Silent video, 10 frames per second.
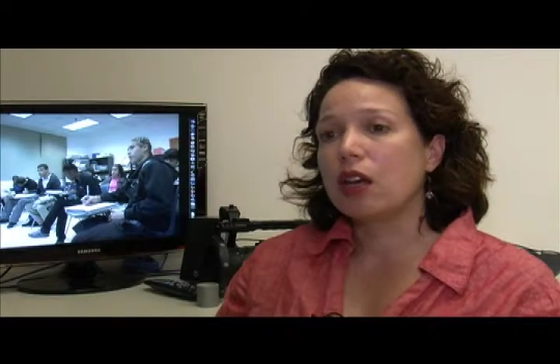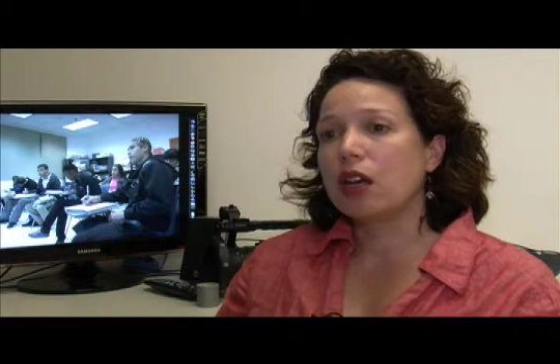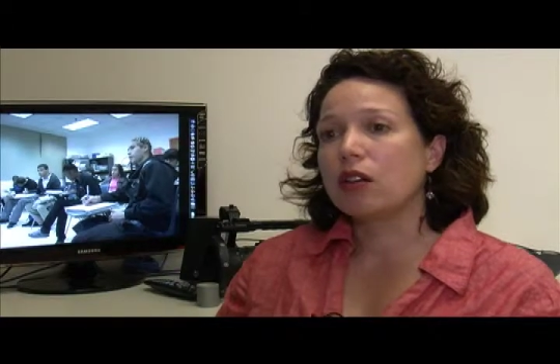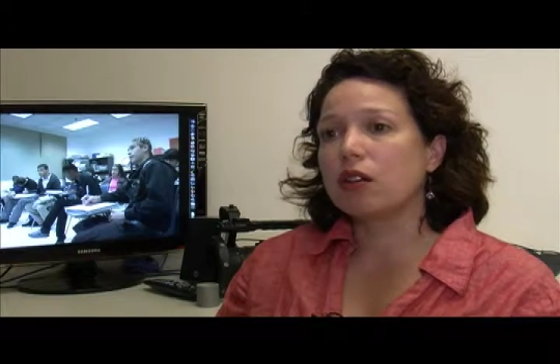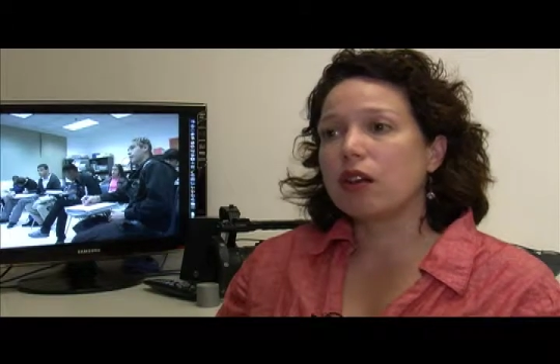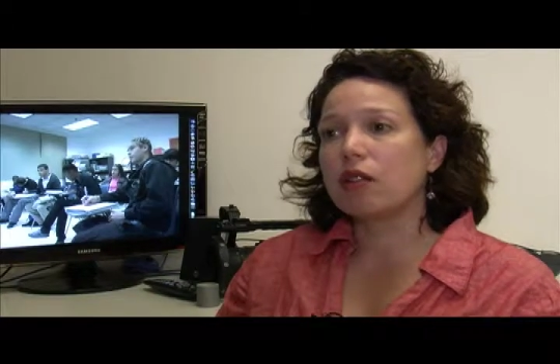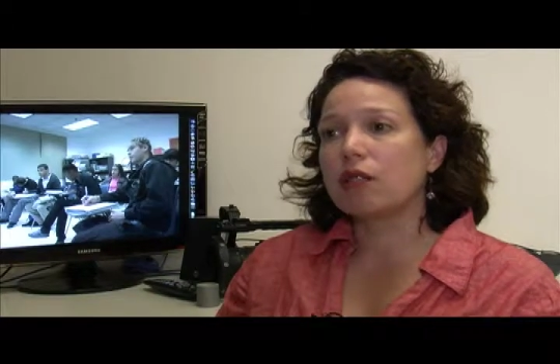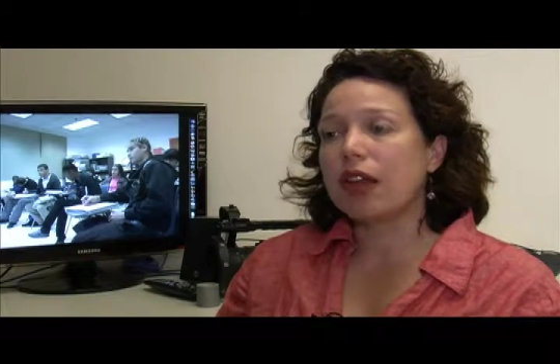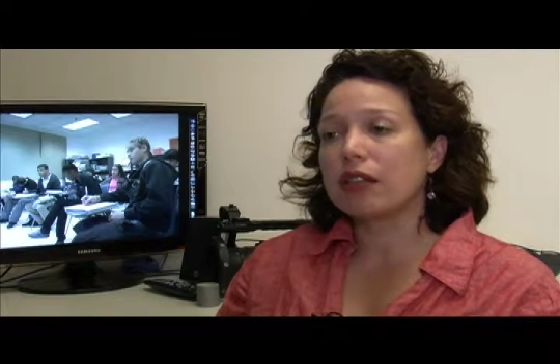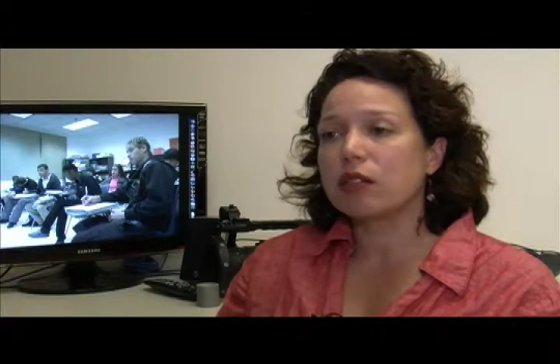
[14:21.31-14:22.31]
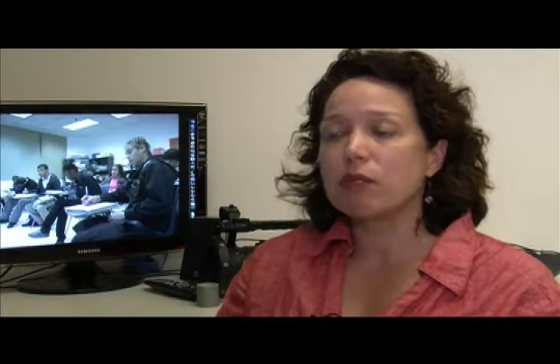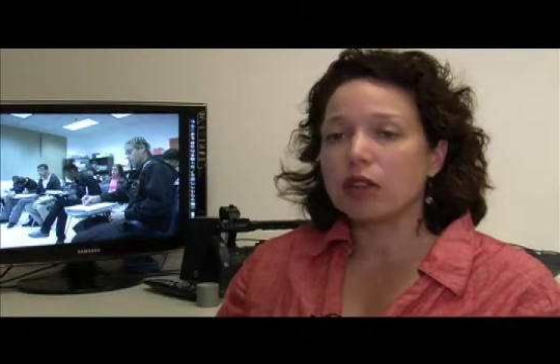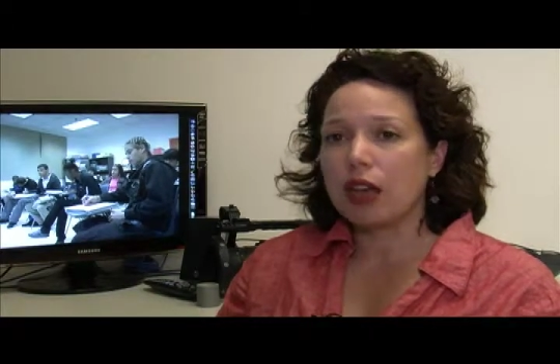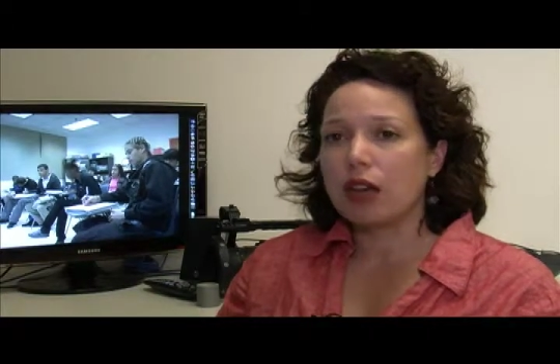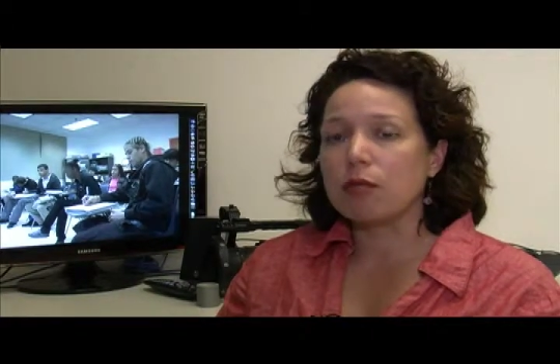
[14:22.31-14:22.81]
And that's
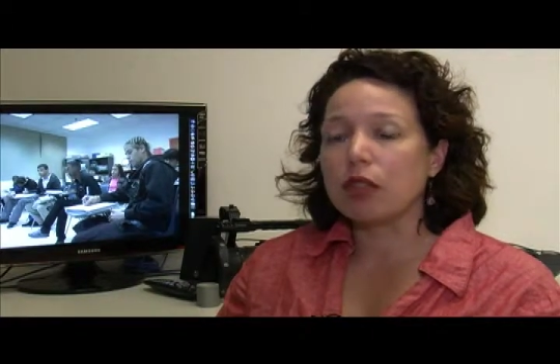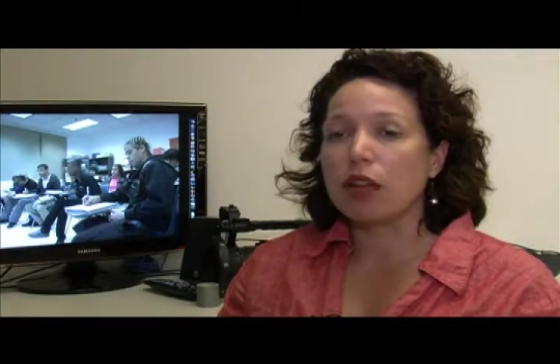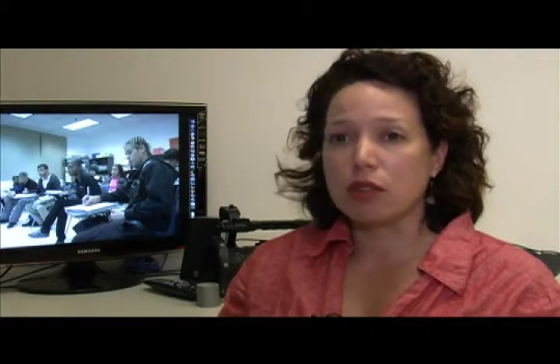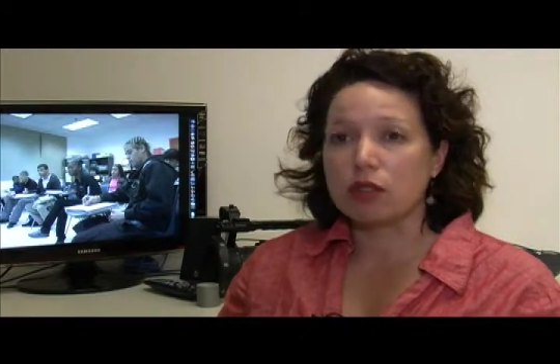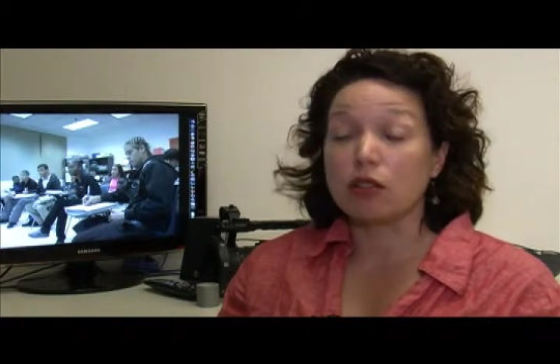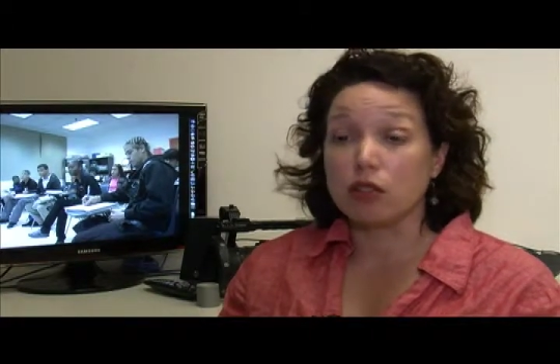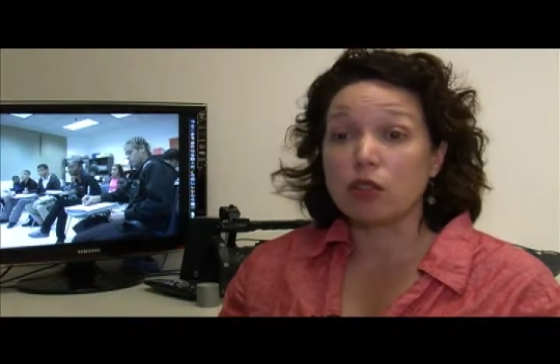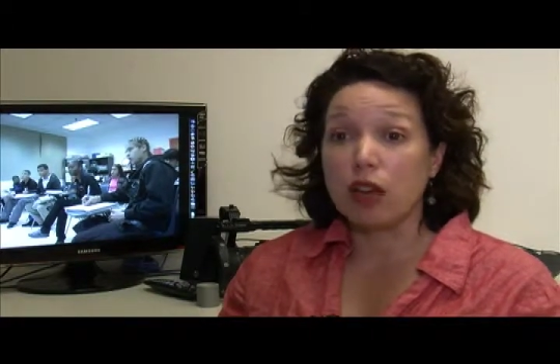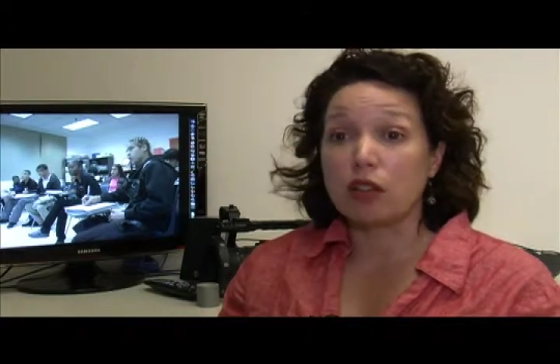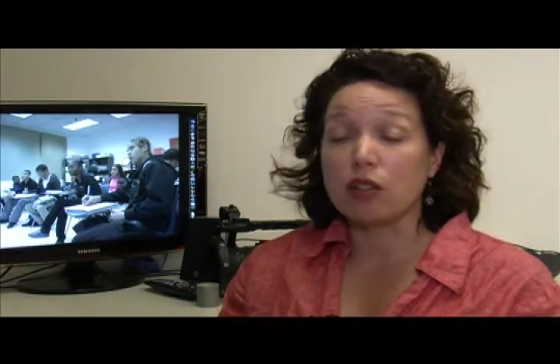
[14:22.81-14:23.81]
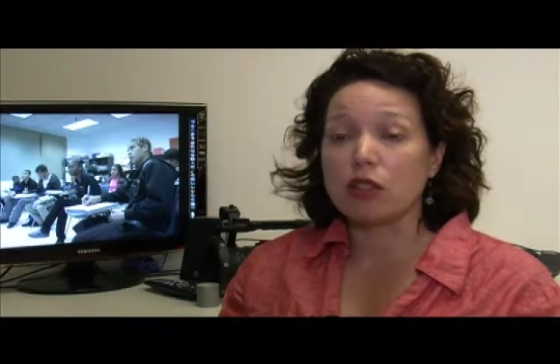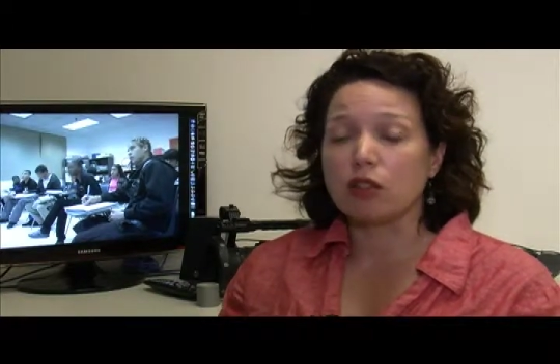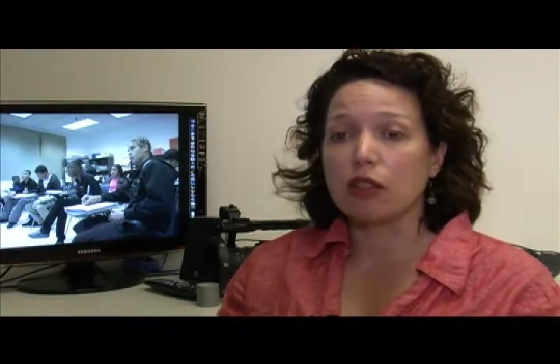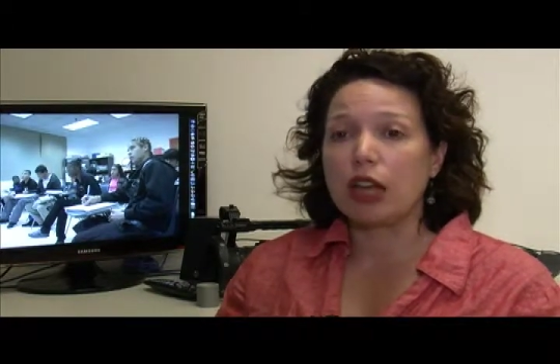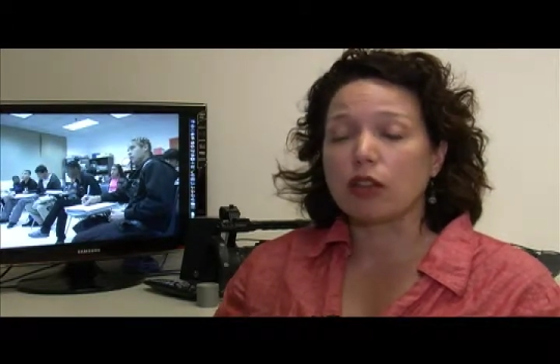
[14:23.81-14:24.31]
something that, I mean, that's a strength, that's
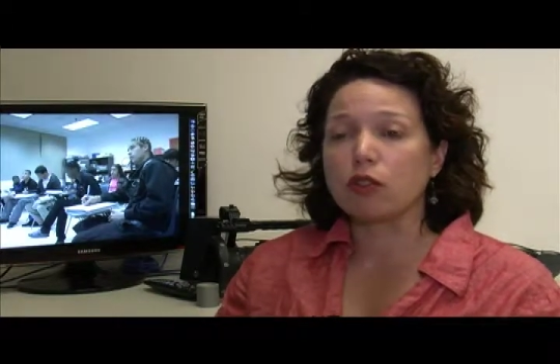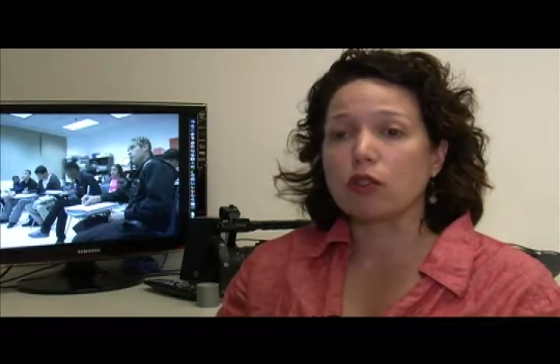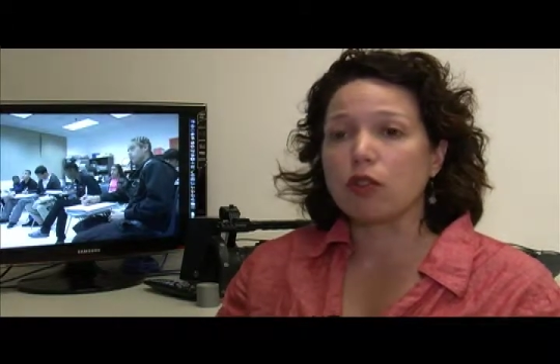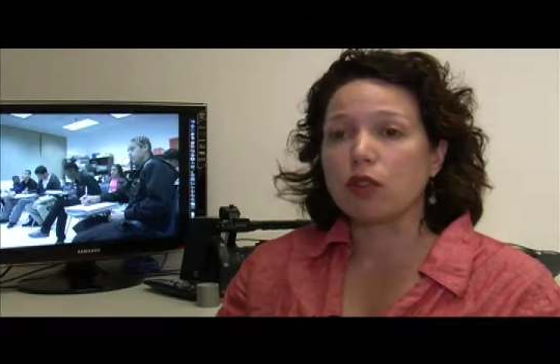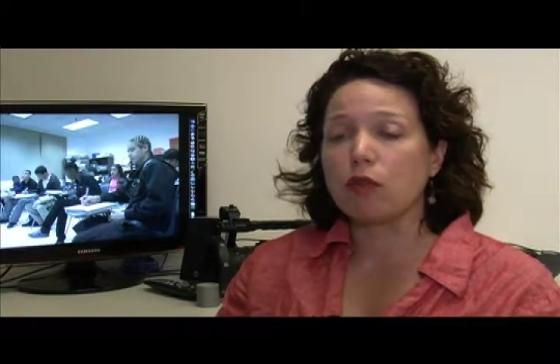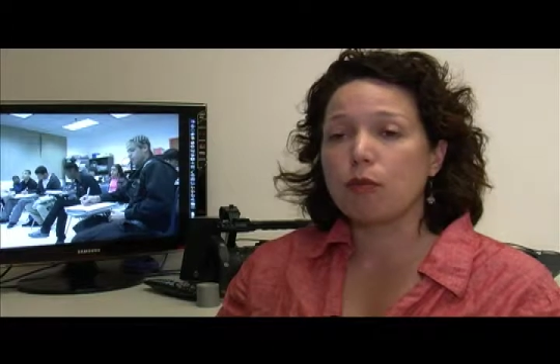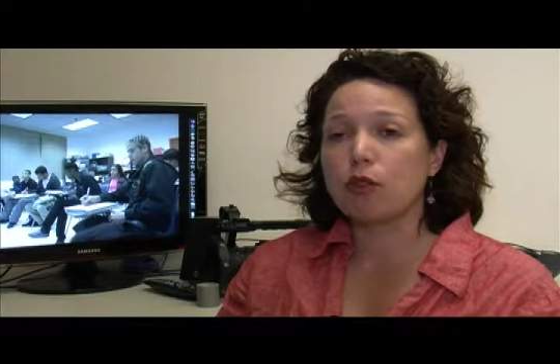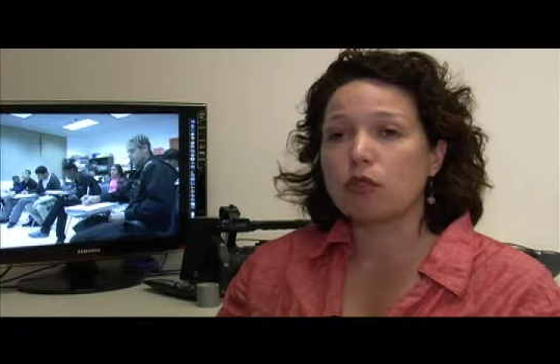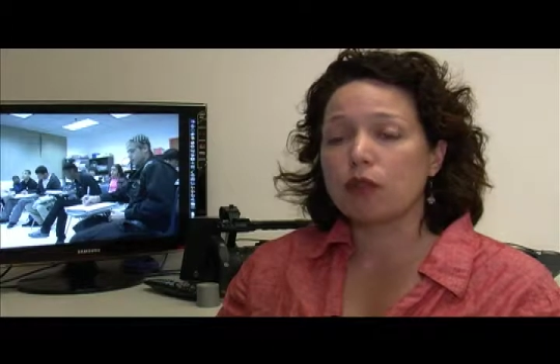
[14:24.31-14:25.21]
sort of a natural strength for Mr.